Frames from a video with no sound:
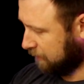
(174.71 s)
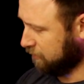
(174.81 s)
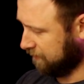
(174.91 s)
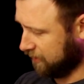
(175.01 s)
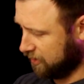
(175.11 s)

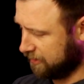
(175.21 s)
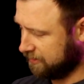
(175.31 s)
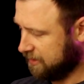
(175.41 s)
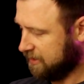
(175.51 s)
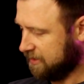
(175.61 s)
Moving
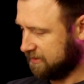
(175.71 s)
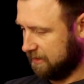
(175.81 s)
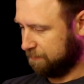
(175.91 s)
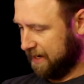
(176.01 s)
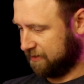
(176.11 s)
on,
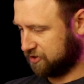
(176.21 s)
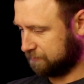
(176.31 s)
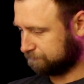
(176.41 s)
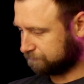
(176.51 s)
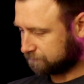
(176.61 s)
dump pouch.
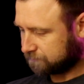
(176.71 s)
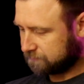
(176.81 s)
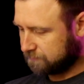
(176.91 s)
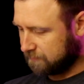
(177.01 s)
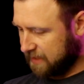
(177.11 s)

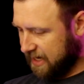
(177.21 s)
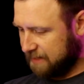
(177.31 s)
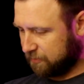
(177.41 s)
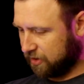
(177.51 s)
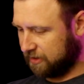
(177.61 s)

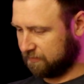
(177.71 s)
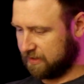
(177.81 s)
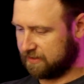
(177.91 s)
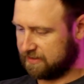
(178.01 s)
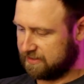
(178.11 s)
I'm currently
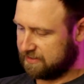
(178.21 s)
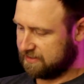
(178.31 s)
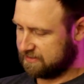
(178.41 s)
running the